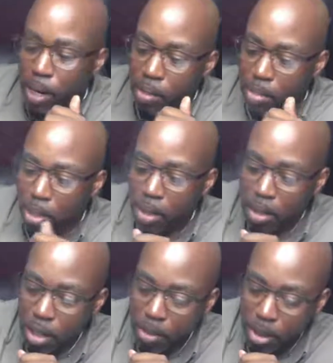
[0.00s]
meeting
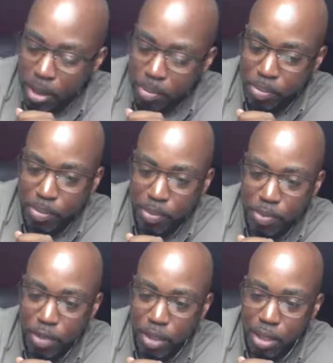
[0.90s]
coming up,
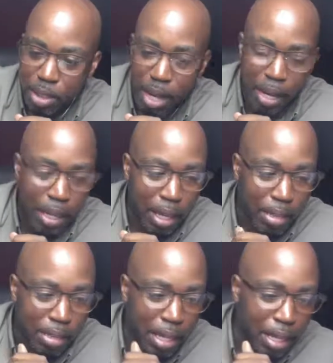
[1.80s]
I can't
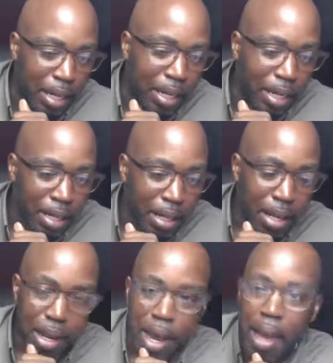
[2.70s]
stay late.
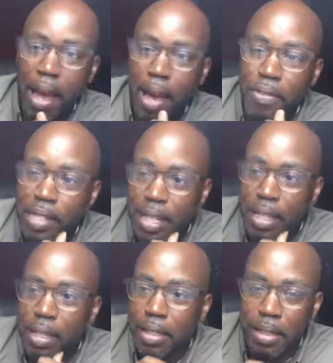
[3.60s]
I have to
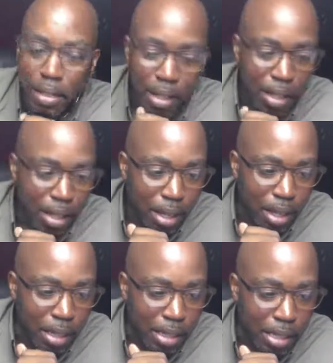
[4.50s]
end
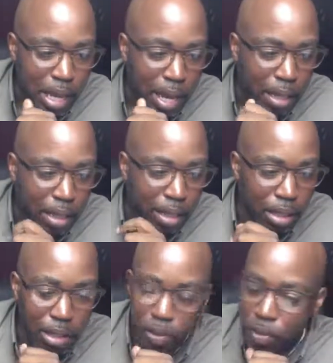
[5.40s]
in
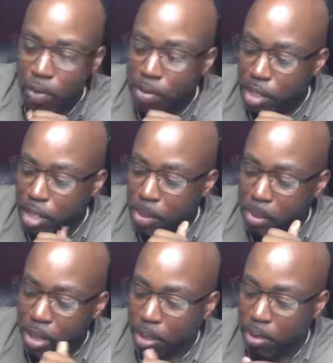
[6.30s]
exactly 15
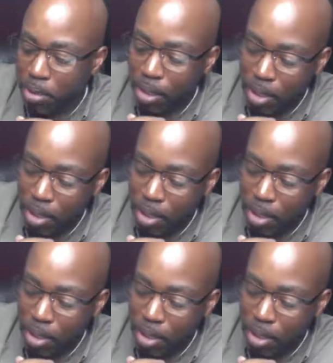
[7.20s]
minutes.